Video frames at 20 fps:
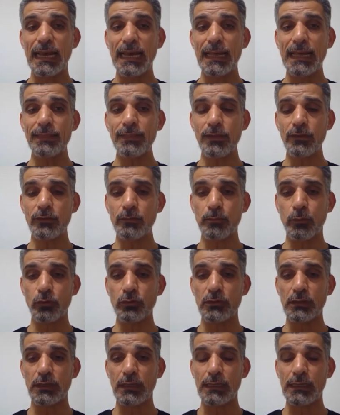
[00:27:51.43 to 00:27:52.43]
and the
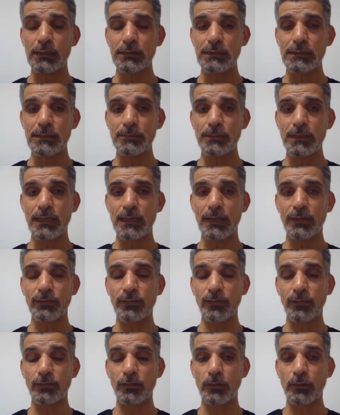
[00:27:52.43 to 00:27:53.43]
spontaneously being
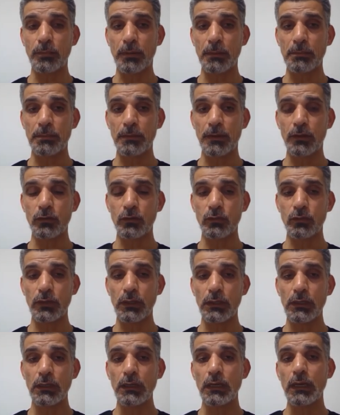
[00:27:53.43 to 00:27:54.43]
assisted by
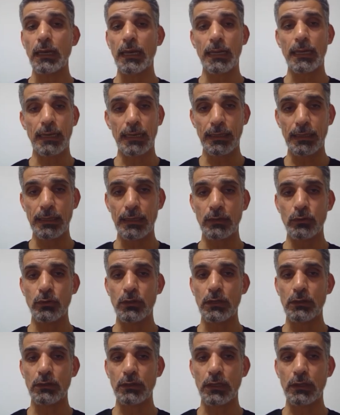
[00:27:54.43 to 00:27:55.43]
PSV and again
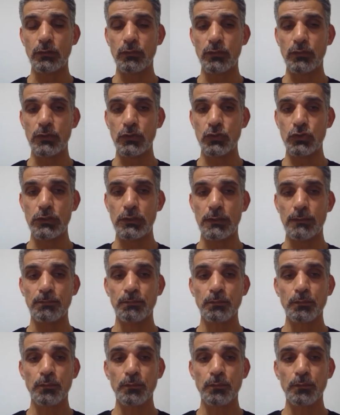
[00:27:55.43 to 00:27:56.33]
you can get VG.